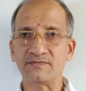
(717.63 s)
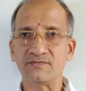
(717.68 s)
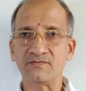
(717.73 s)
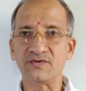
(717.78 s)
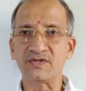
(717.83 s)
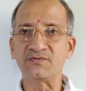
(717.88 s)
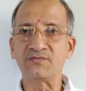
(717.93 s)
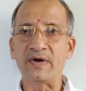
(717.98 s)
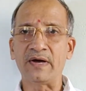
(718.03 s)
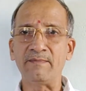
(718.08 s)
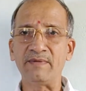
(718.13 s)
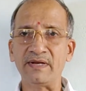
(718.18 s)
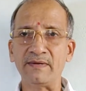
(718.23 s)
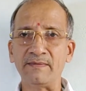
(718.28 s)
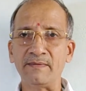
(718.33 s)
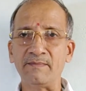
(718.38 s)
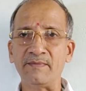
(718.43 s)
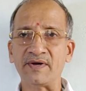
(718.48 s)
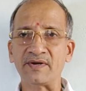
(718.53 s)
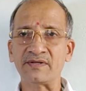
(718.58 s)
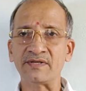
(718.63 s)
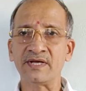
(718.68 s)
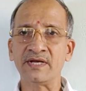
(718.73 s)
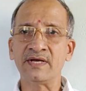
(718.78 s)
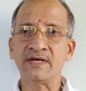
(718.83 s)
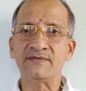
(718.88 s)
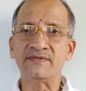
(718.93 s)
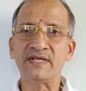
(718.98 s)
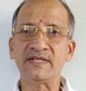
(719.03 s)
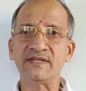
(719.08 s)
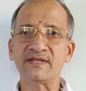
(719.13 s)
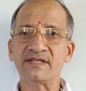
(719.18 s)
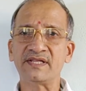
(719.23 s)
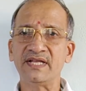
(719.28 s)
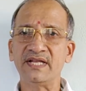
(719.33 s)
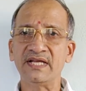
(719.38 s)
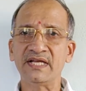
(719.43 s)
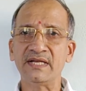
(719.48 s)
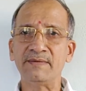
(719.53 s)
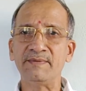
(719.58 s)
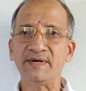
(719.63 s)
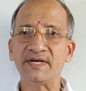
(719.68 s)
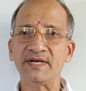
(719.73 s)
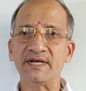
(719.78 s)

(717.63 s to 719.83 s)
with family members, then the sealing limit